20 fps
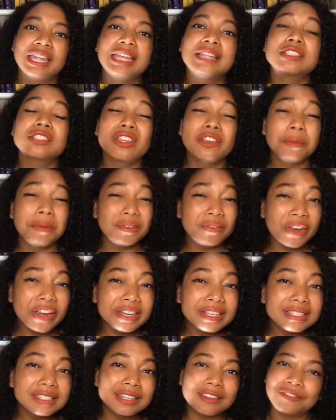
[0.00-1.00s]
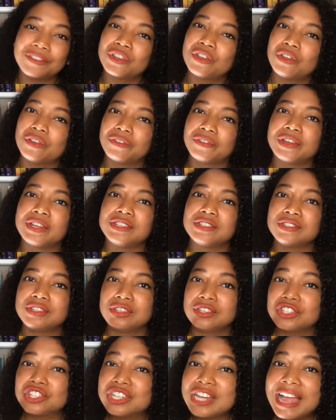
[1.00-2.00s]
It's going to be very difficult for us
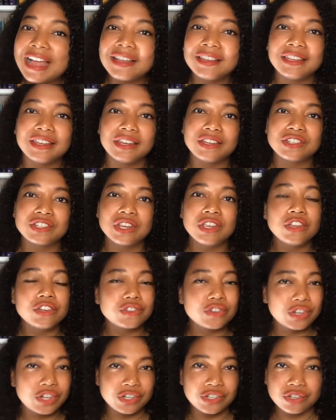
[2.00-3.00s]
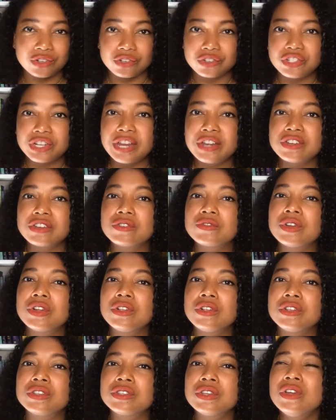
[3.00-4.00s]
to challenge traditional gender
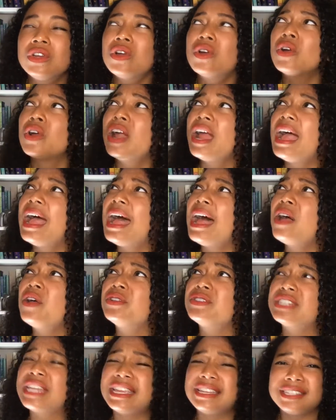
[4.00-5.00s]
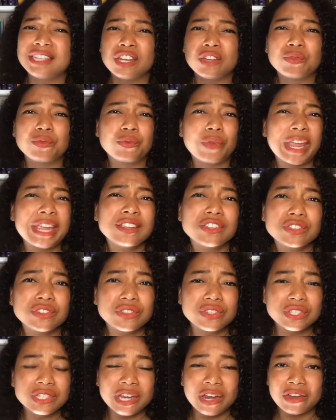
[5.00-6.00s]
roles or outdated
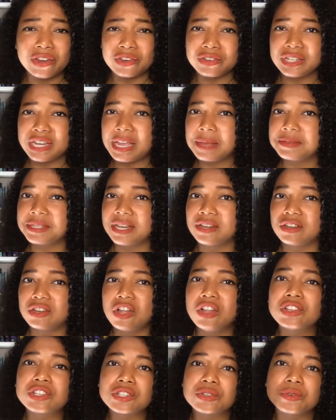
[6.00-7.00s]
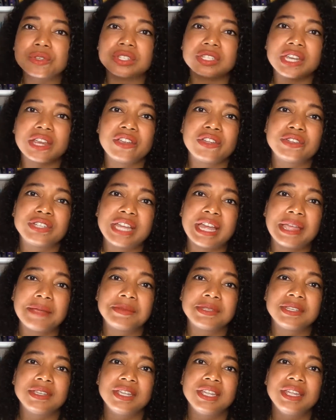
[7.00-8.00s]
racial stereotypes and cultural
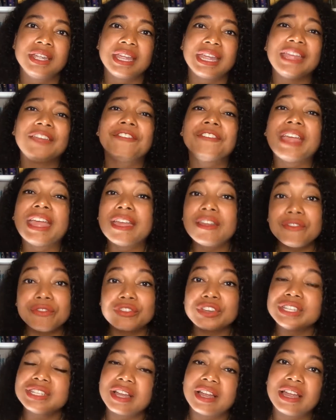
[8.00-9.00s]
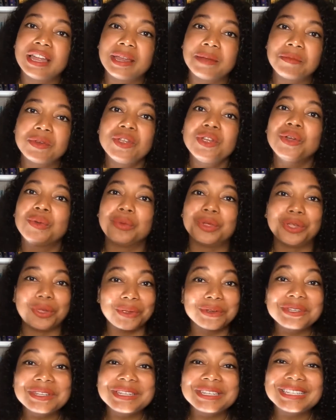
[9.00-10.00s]
stereotypes if every time we
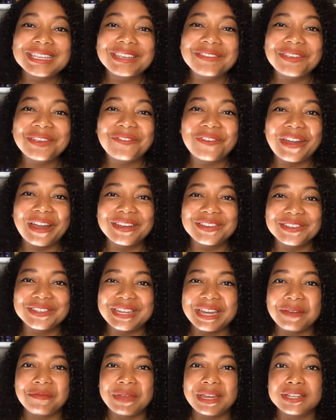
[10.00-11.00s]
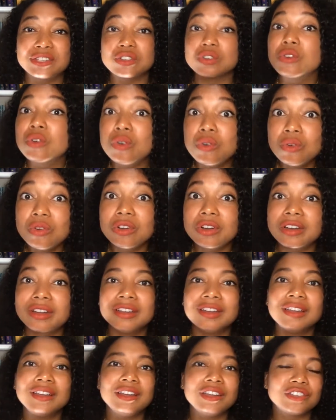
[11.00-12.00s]
go to the TV for entertainment
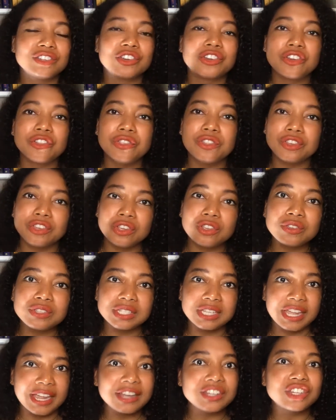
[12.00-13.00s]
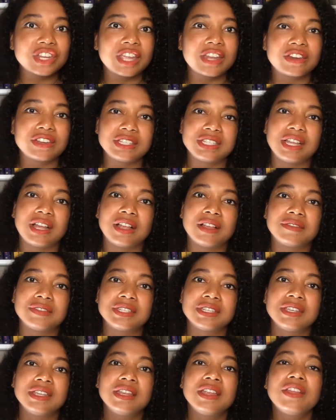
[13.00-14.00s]
or turn on the news to educate
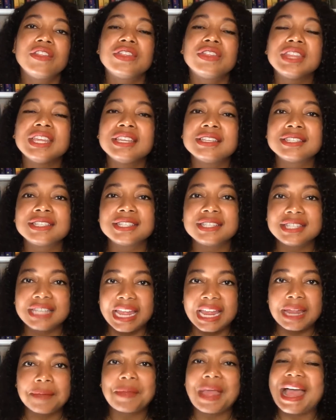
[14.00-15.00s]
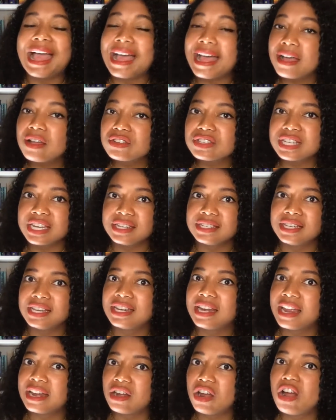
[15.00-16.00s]
ourselves, these same
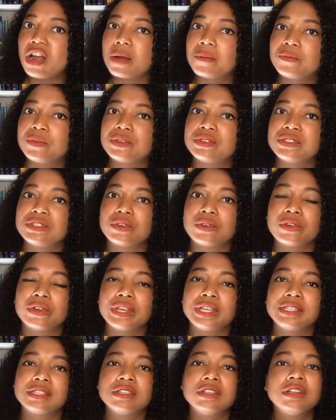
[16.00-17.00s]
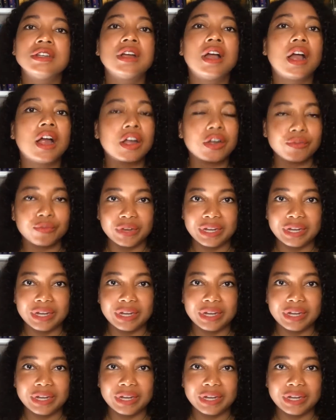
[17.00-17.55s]
outdated and harmful stories are